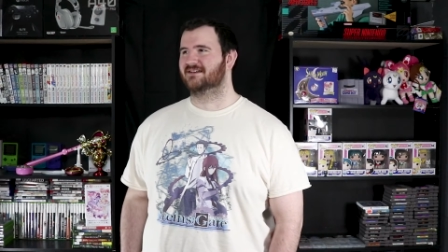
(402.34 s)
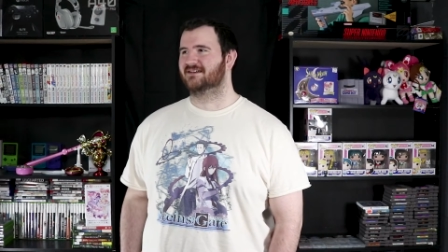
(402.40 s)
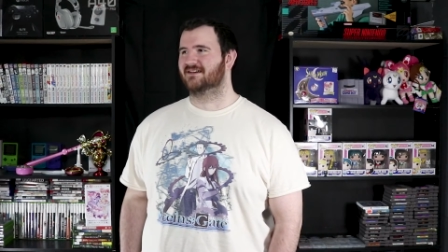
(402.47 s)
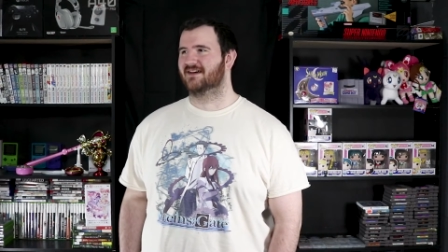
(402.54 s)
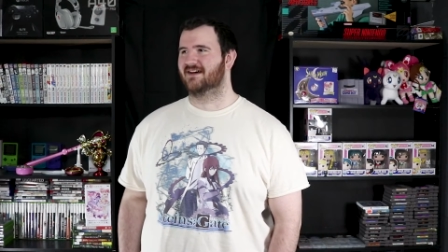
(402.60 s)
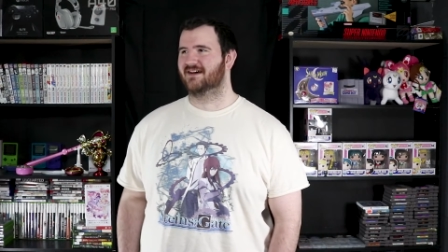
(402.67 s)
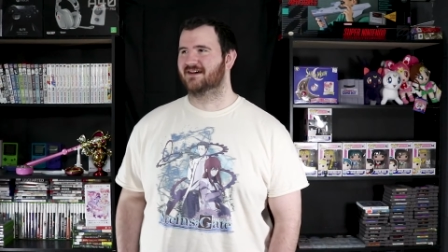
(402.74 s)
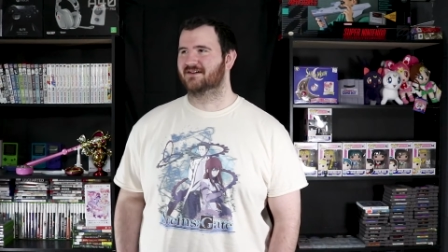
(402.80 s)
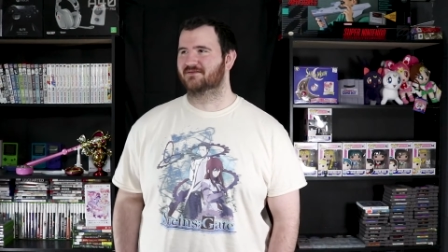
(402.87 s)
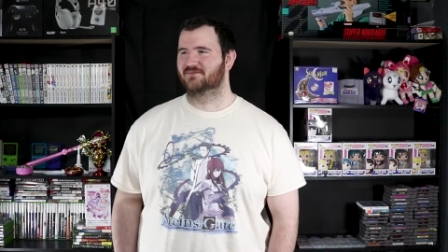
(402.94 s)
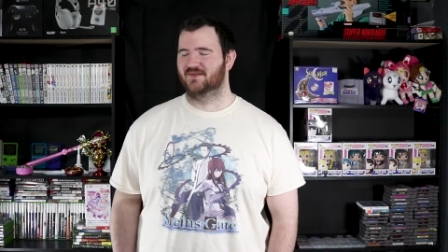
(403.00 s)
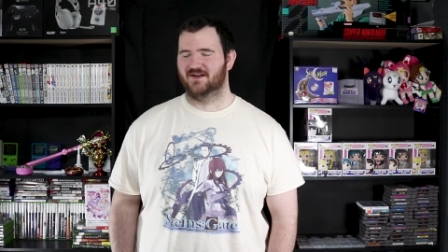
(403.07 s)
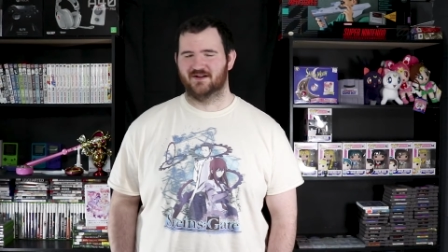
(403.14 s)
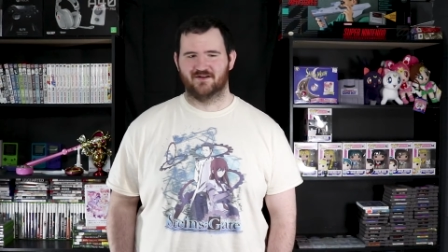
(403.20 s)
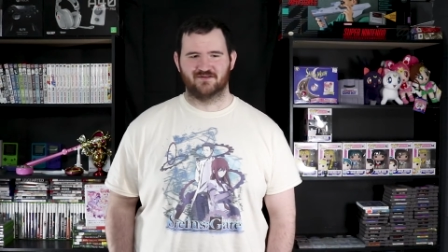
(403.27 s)
uh,
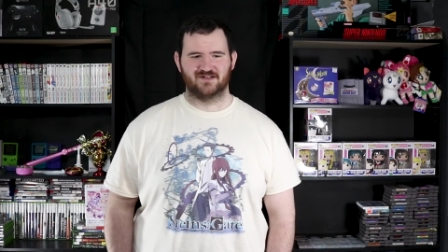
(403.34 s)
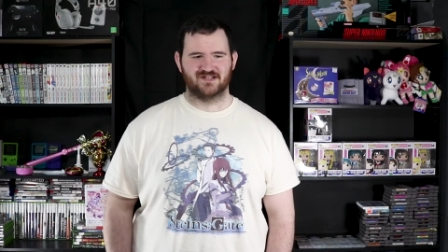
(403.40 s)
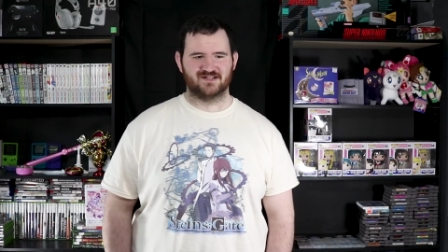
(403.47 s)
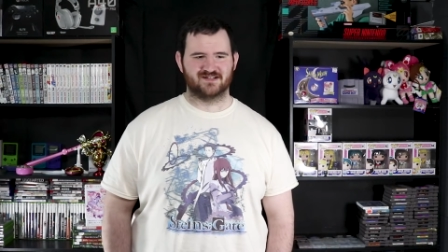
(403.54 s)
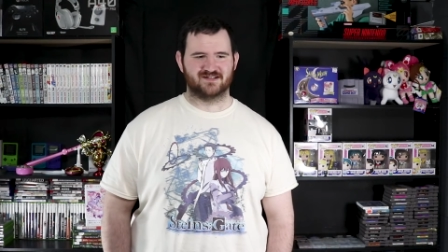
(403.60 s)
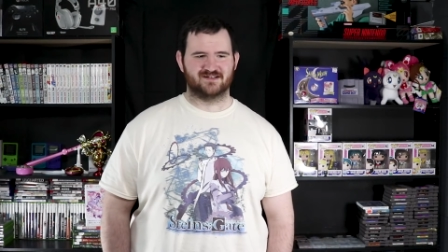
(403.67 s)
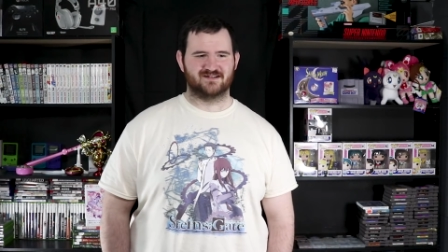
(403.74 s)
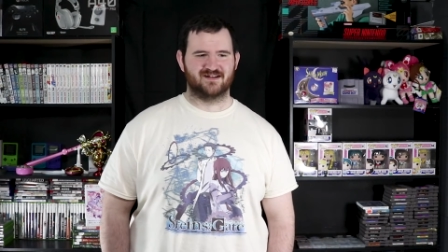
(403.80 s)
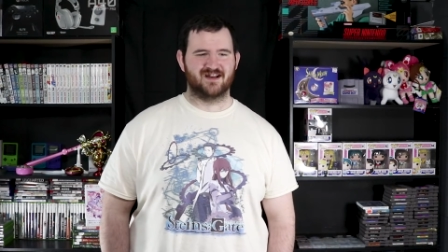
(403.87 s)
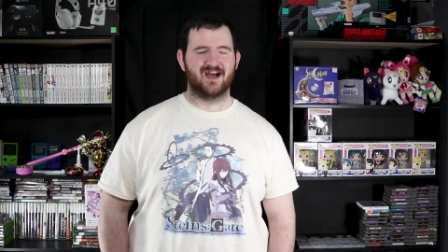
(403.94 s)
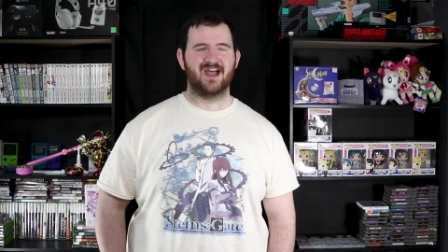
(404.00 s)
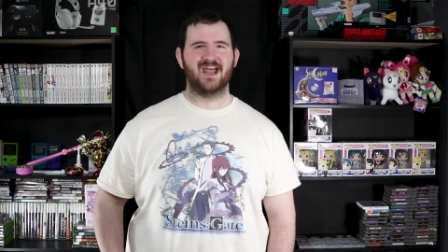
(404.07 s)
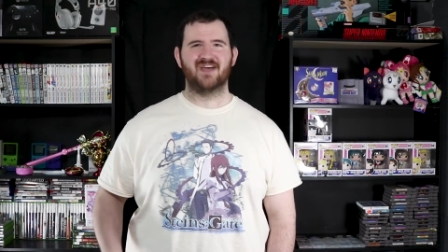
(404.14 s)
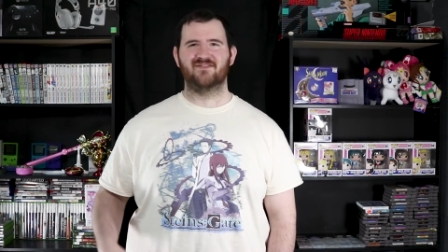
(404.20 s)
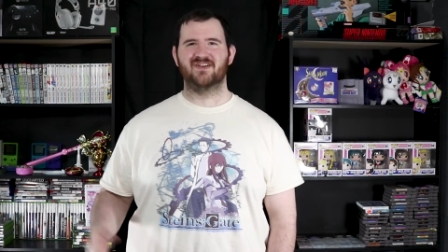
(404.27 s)
you know, just
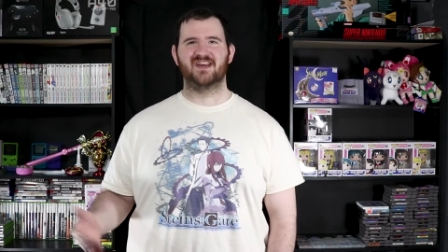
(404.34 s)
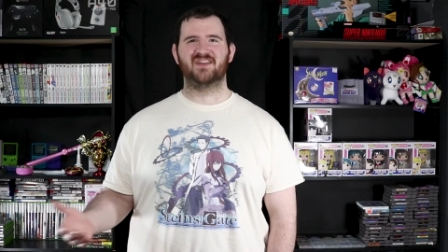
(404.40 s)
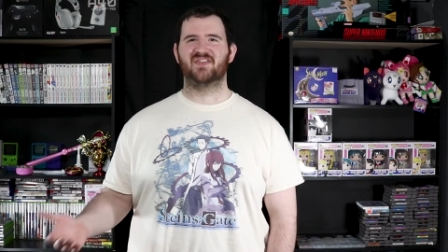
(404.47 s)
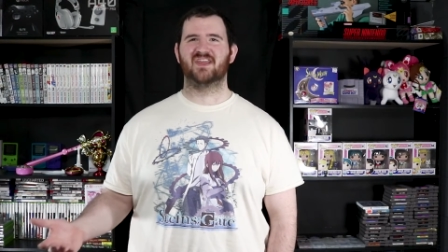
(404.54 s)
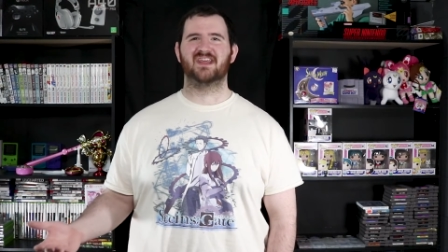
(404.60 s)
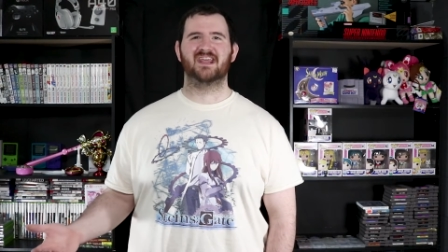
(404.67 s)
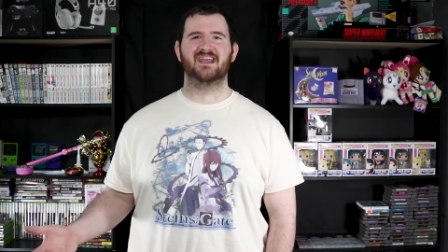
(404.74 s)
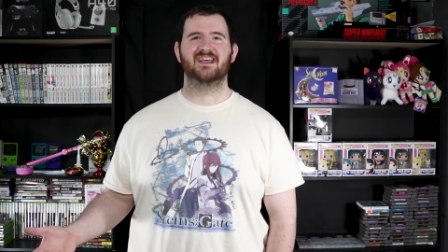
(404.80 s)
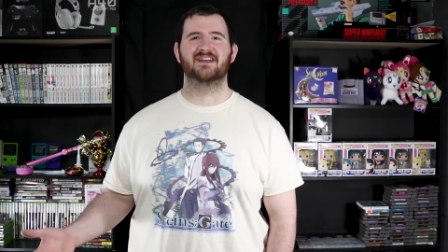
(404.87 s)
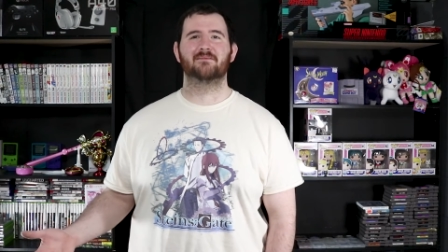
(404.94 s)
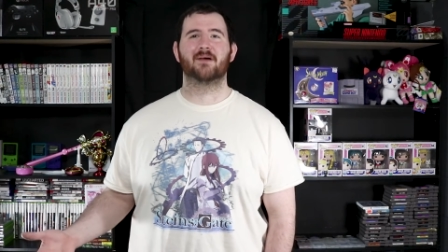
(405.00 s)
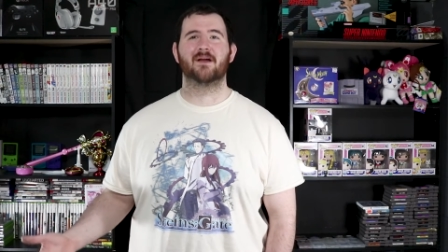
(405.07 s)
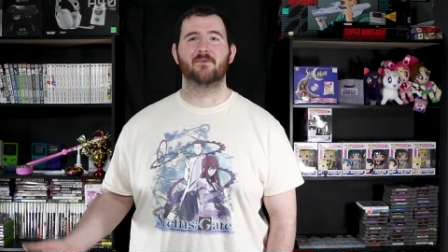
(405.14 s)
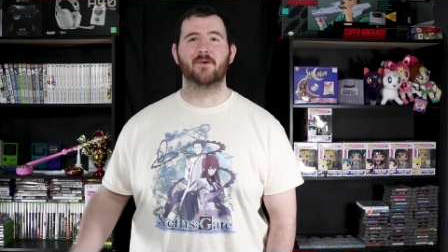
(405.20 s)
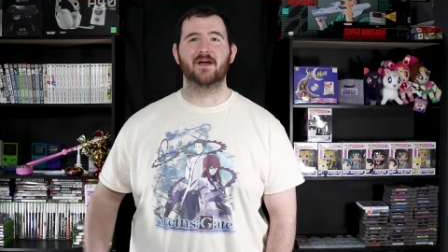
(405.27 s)
not have anything get in
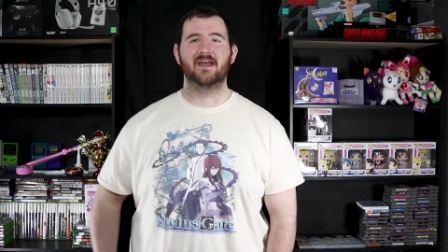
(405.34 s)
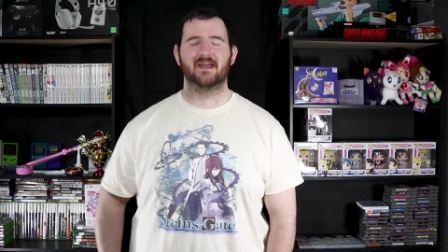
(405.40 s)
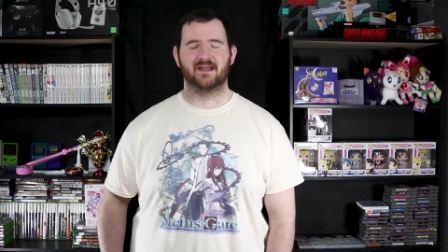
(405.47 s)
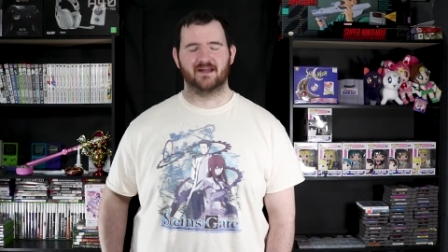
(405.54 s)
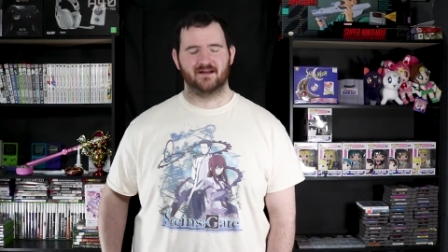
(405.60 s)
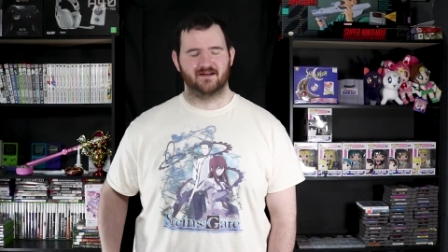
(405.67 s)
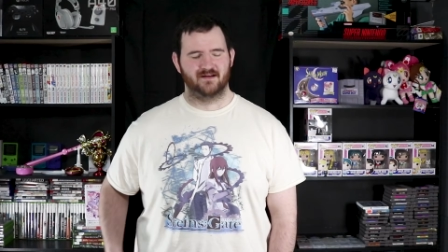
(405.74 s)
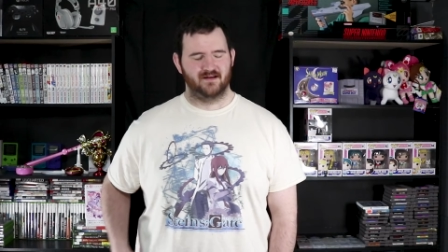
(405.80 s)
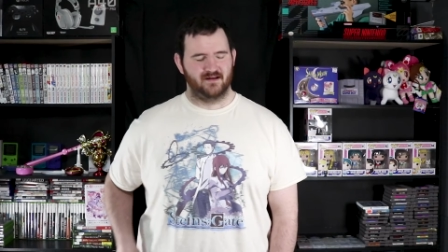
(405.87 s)
my way.